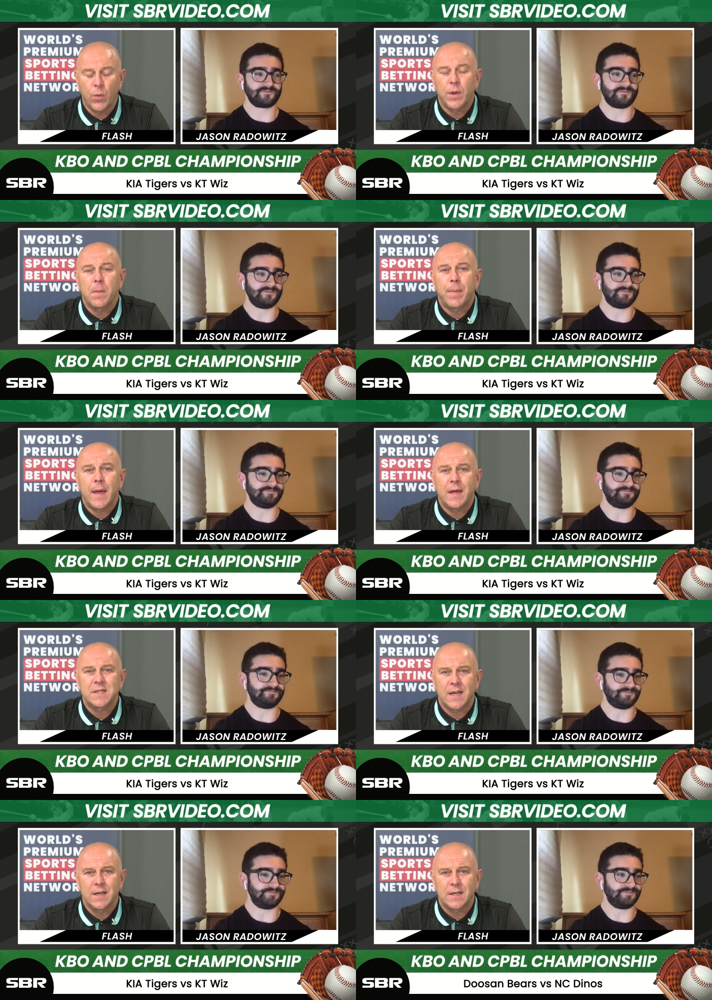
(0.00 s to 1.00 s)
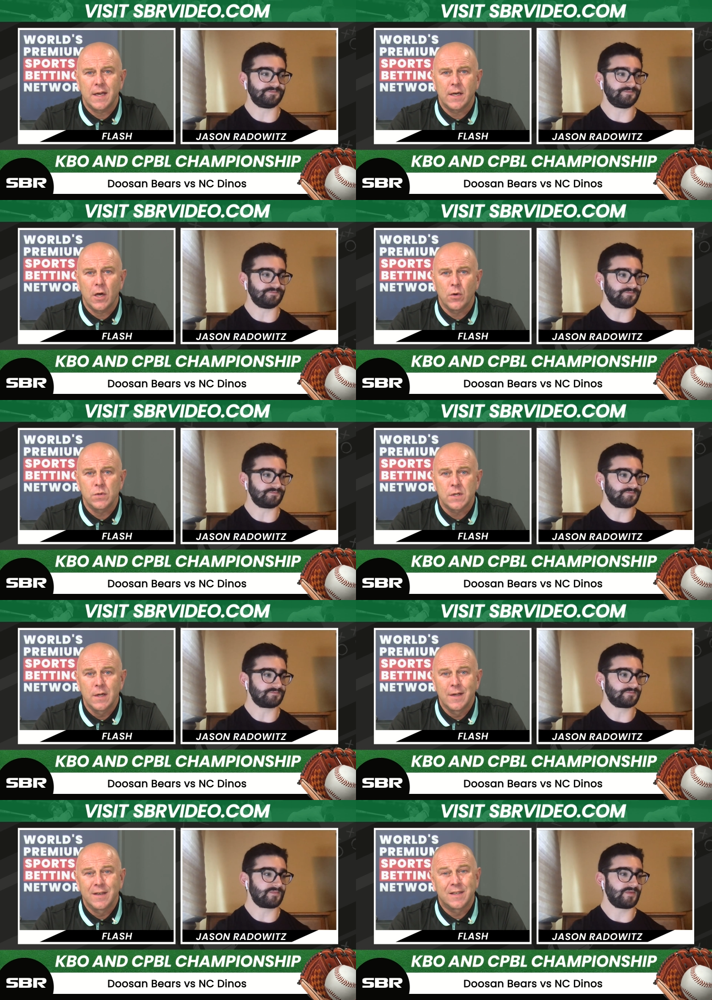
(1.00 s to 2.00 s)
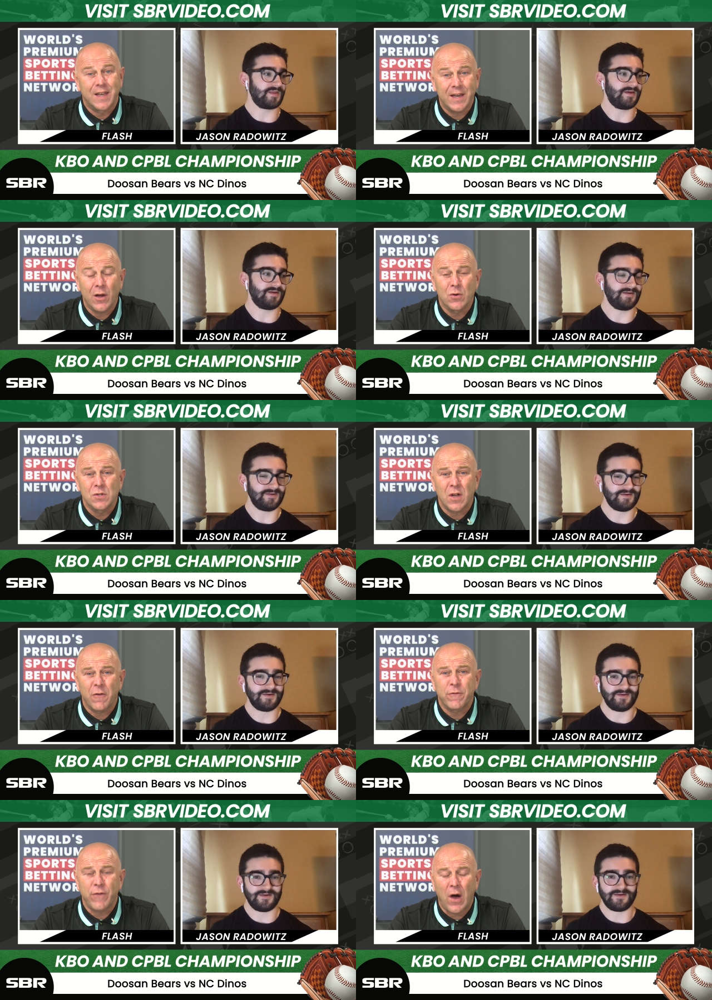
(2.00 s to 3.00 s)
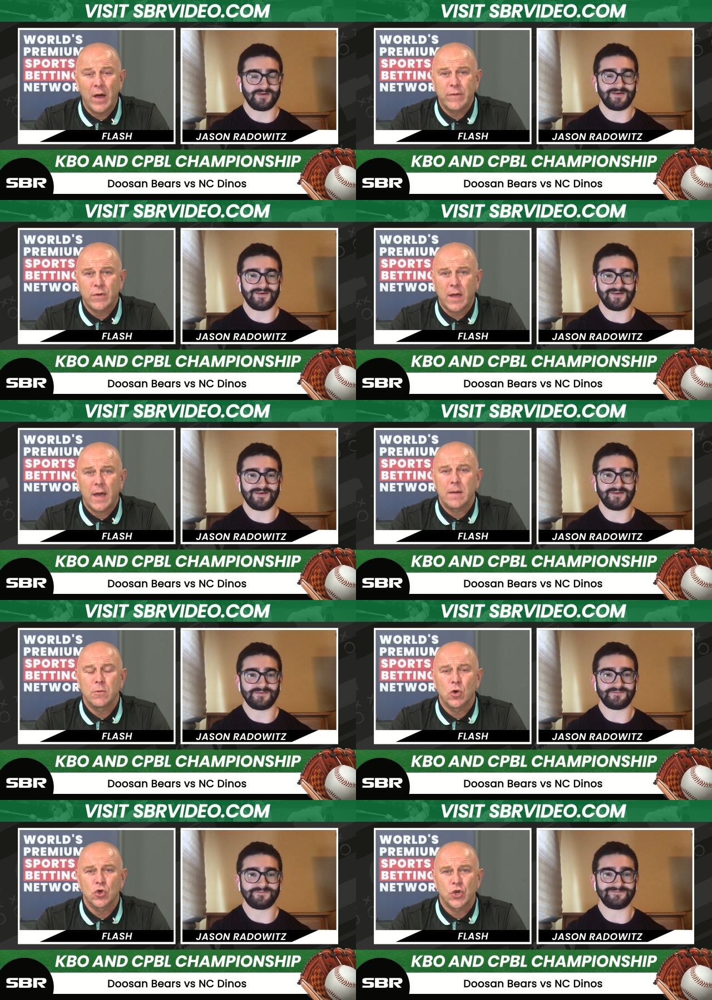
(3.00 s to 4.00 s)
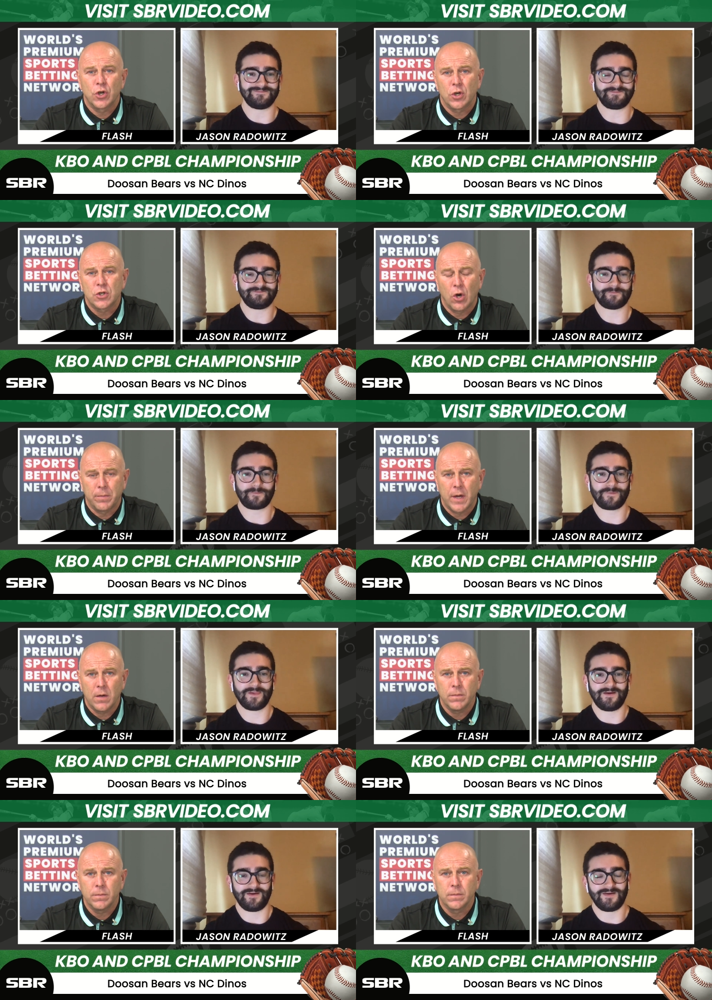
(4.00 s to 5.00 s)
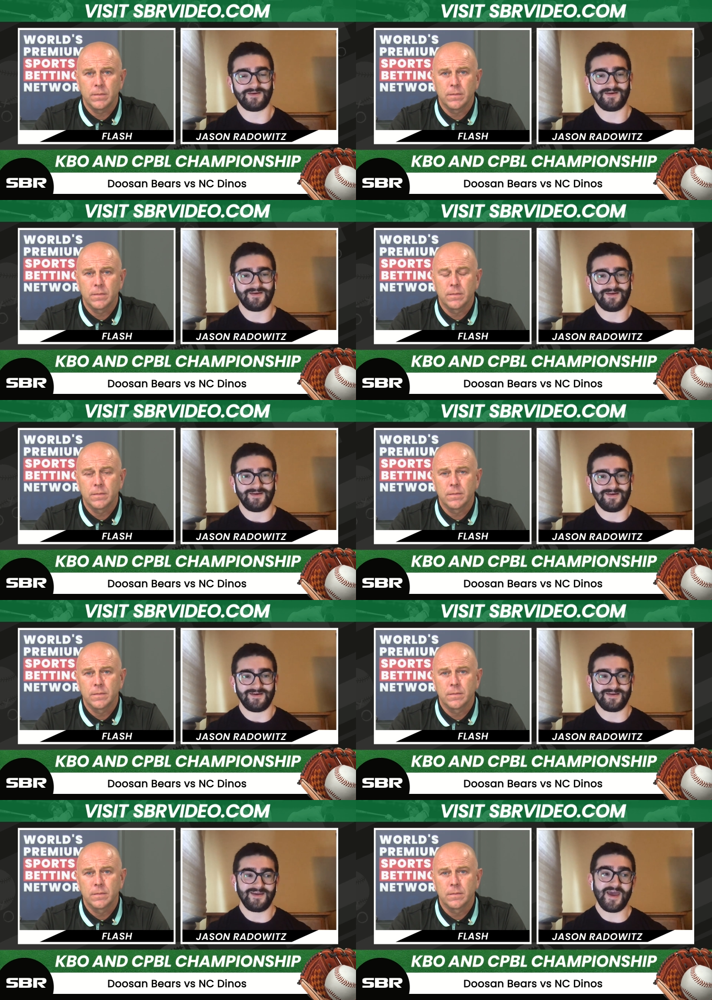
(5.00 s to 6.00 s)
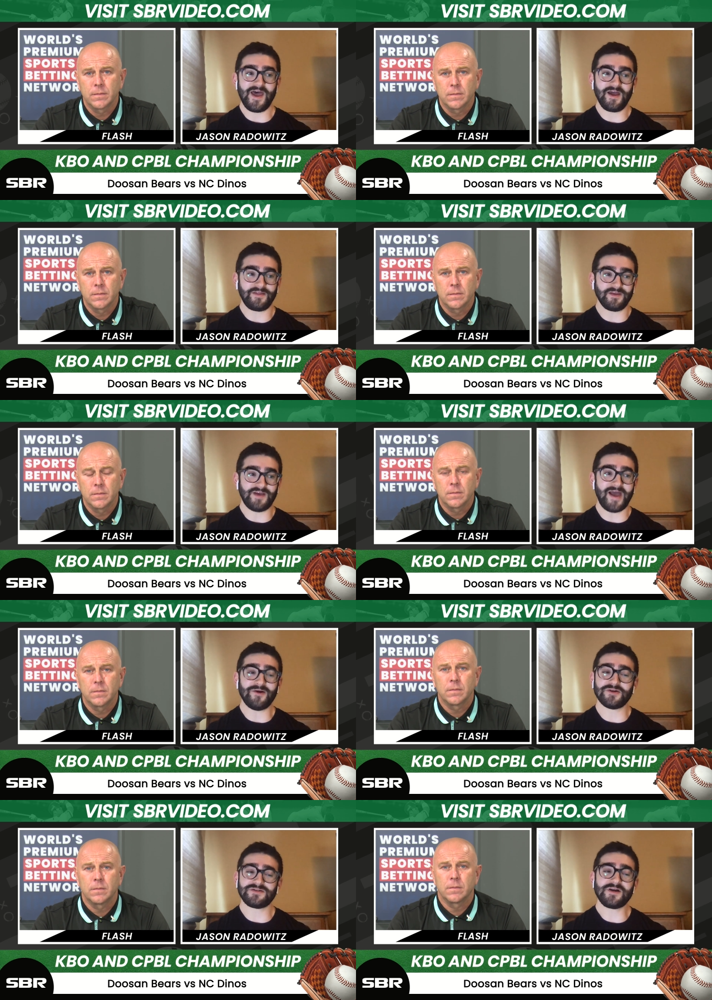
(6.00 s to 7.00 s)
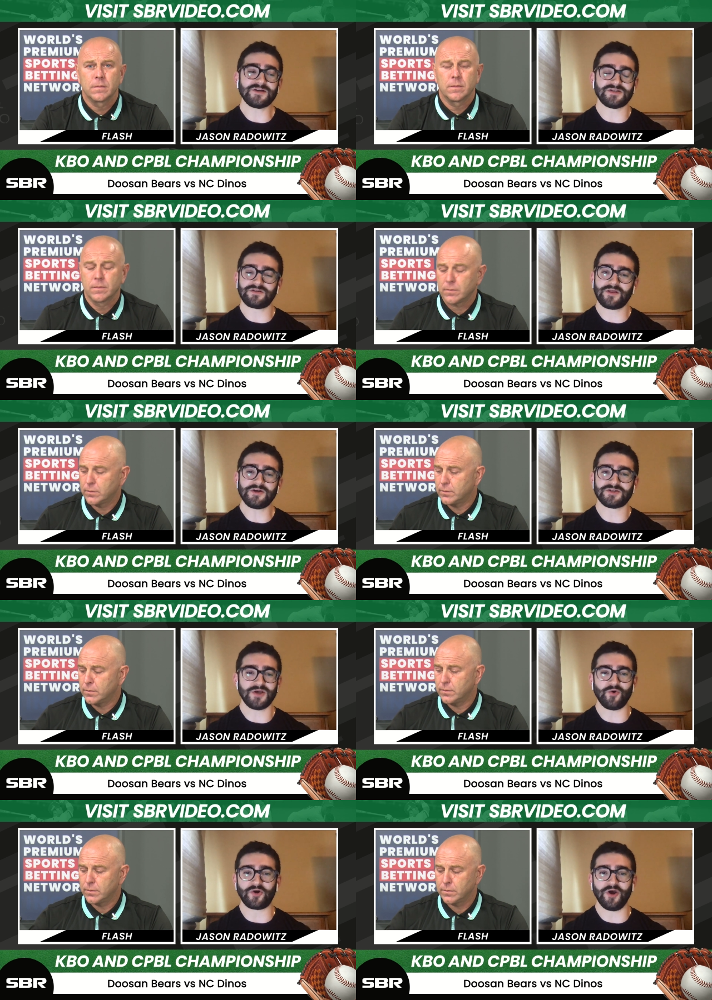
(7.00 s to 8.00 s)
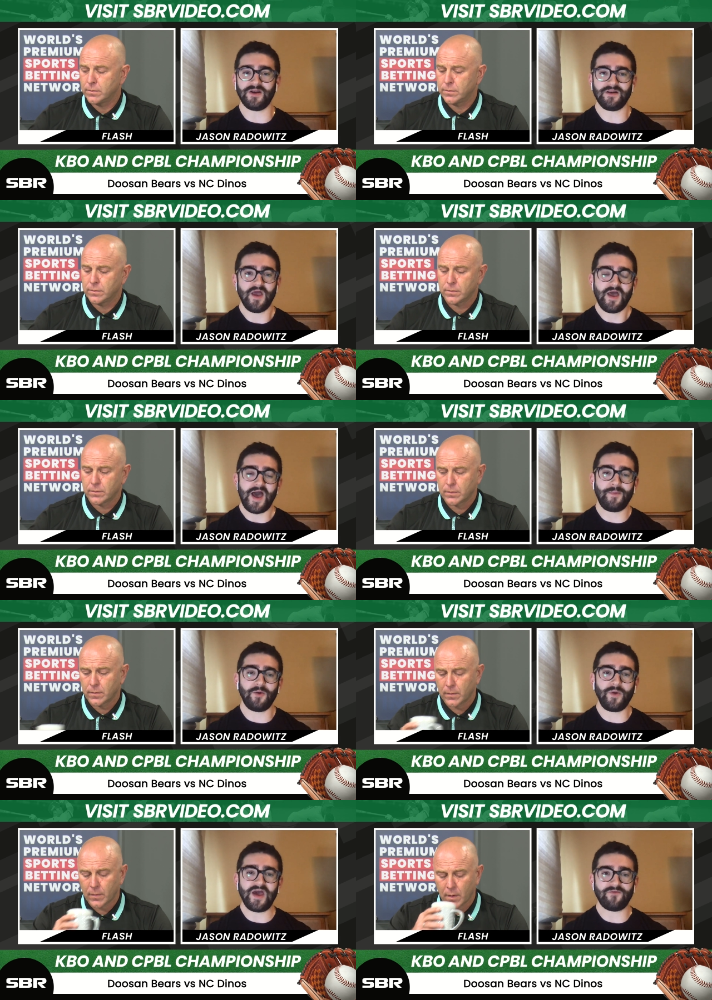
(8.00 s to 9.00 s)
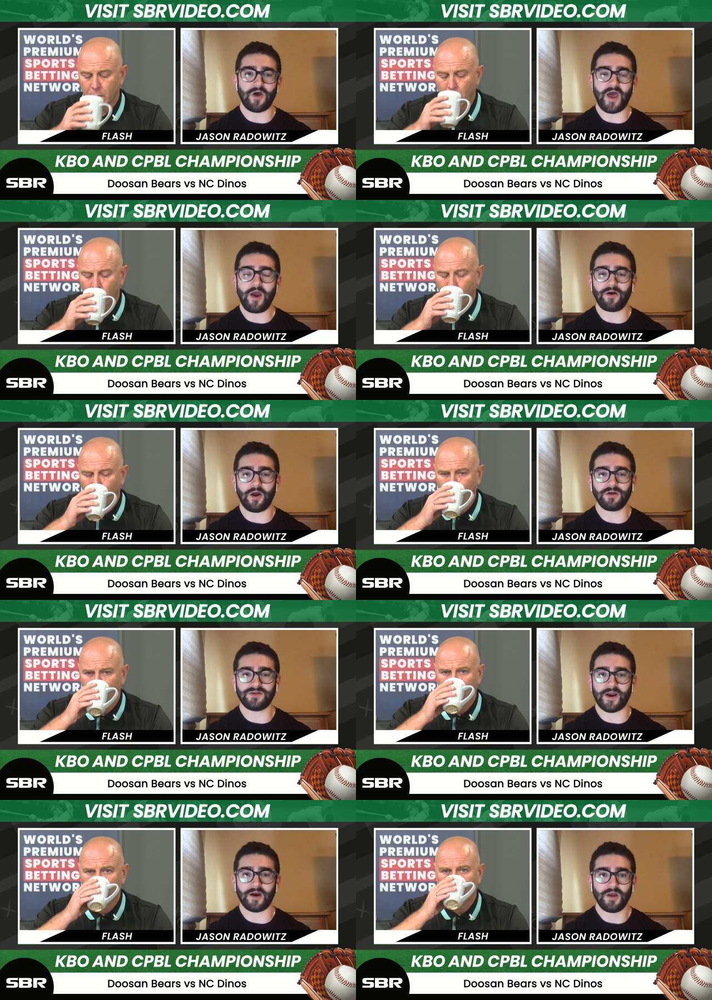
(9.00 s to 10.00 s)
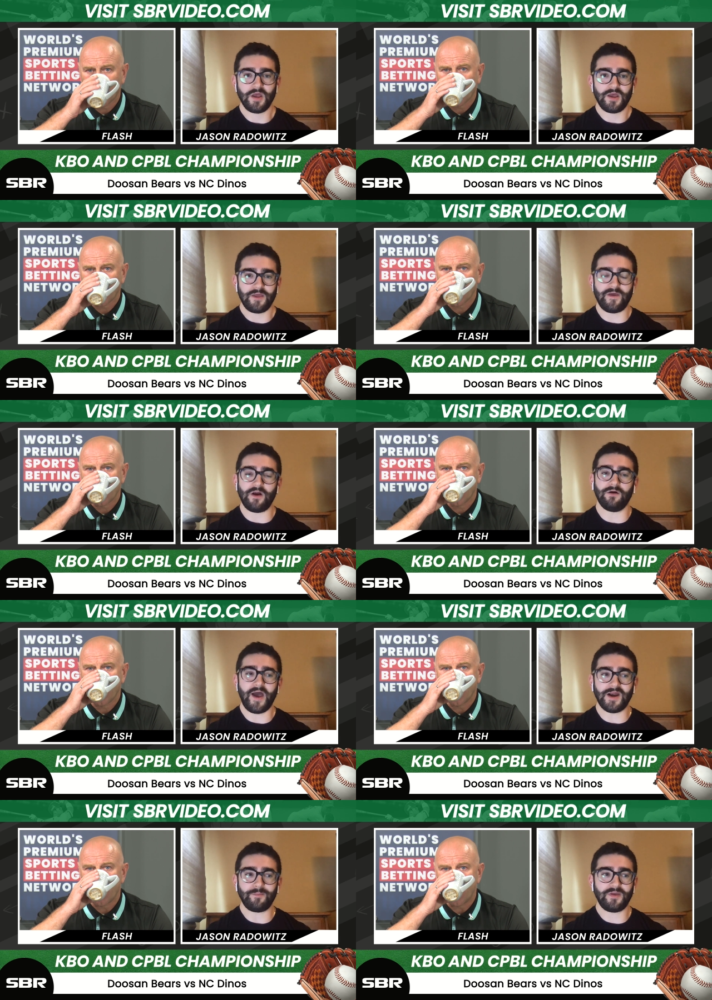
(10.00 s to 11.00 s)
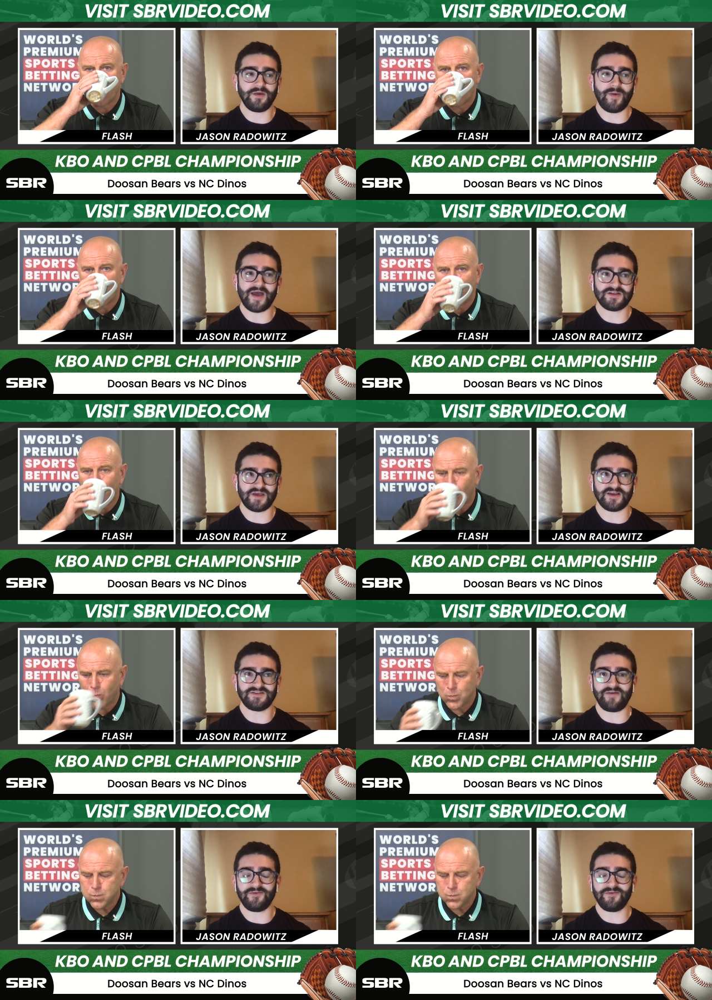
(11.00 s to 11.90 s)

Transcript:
Speaker 1: with the Bears and the Dinos. Dinos 5-game cushion at the top now.
Speaker 2: Yeah, the Dinos, they're so good. I mean, we have Aaron Altair in their lineup. He bats like